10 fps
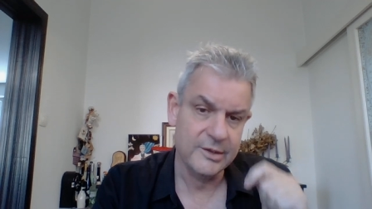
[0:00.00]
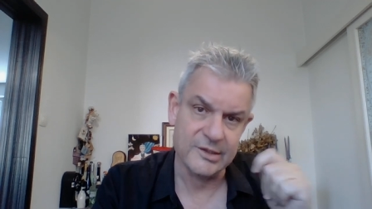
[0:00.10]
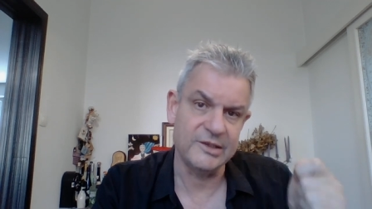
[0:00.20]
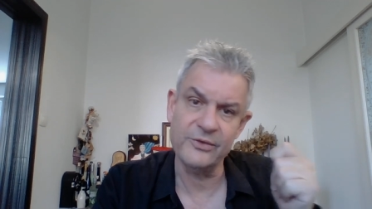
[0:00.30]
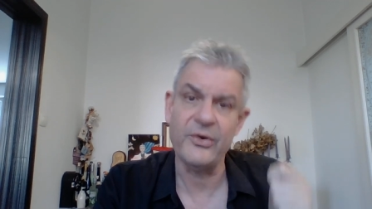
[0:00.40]

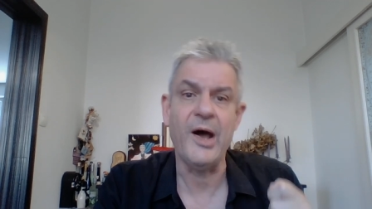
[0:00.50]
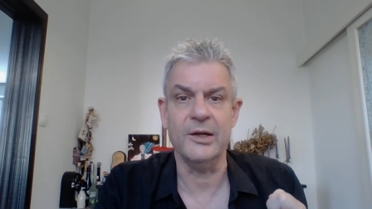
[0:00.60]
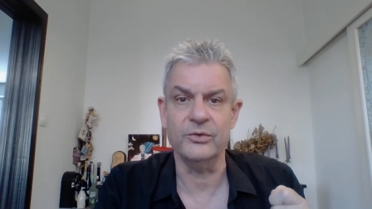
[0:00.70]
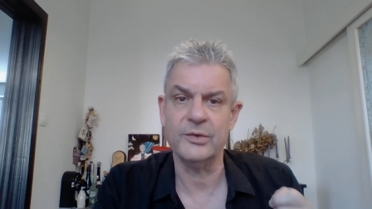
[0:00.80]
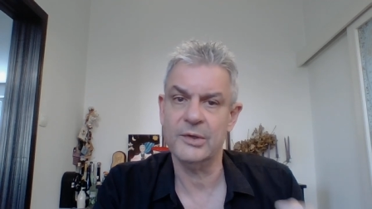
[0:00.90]
He's
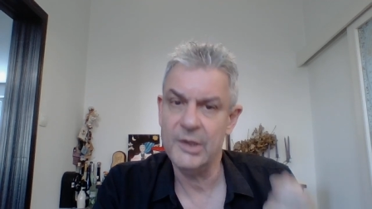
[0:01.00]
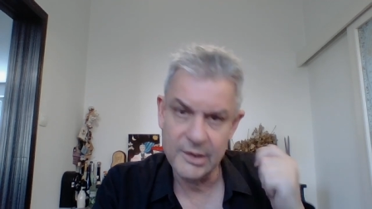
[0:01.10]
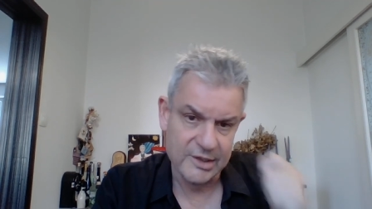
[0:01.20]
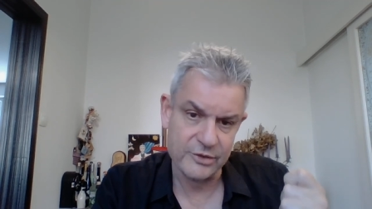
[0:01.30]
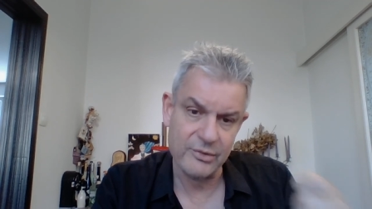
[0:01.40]
defiant,
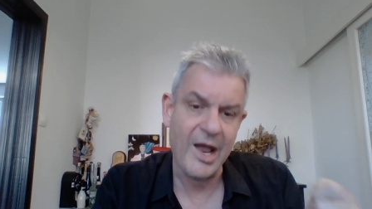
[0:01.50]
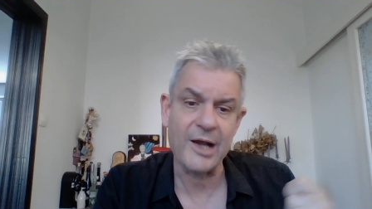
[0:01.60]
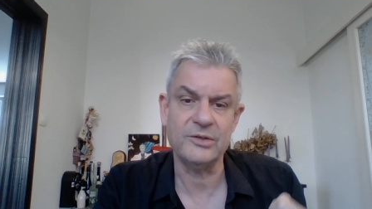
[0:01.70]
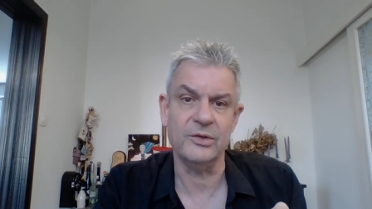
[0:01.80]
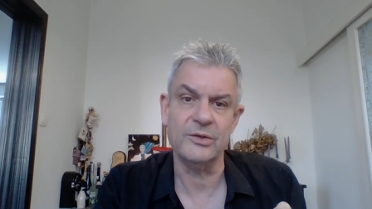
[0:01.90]
he's
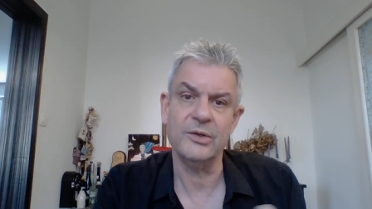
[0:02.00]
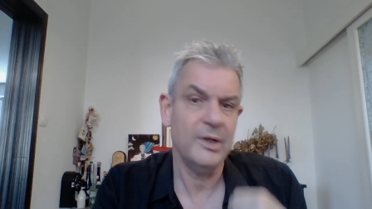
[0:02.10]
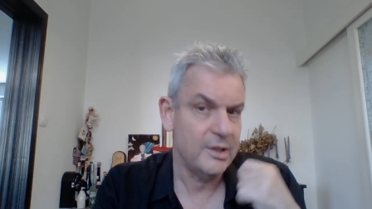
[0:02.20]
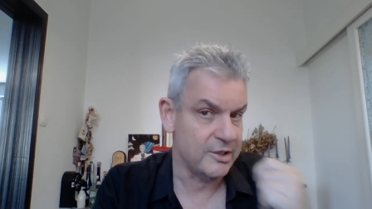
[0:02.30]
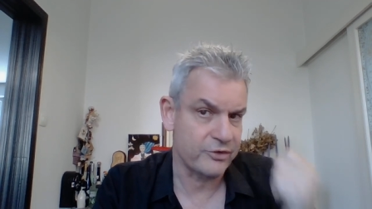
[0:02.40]
reactant,
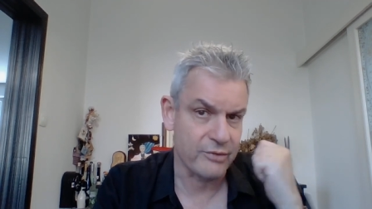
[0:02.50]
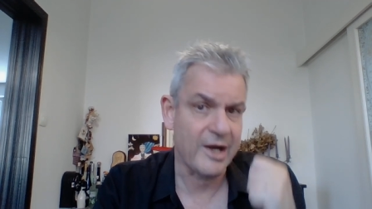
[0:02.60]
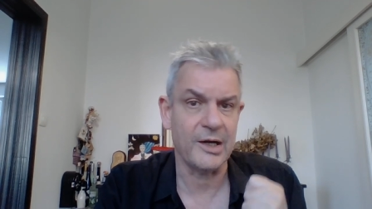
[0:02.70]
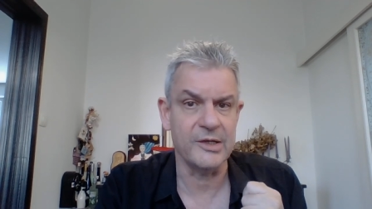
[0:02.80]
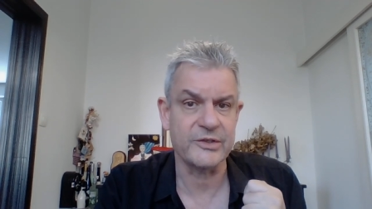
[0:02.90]
he's
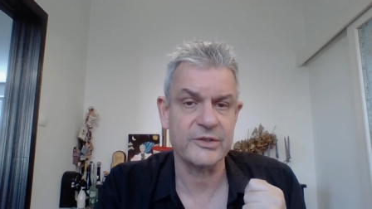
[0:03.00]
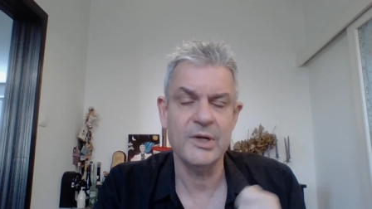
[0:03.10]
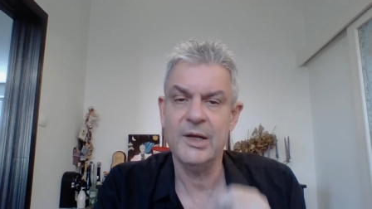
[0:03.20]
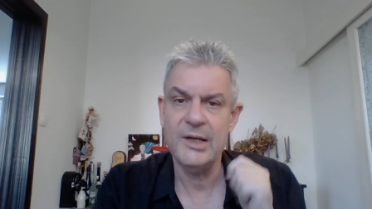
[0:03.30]
reckless,